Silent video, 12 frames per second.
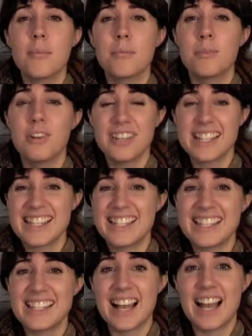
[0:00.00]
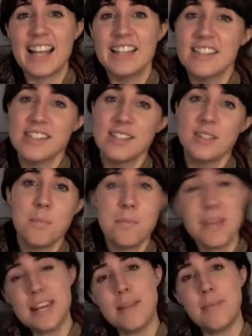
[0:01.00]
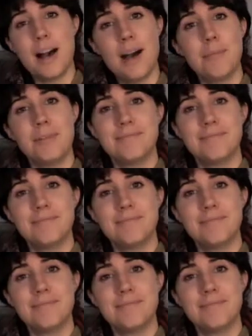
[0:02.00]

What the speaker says: Brooks decides to beat him up.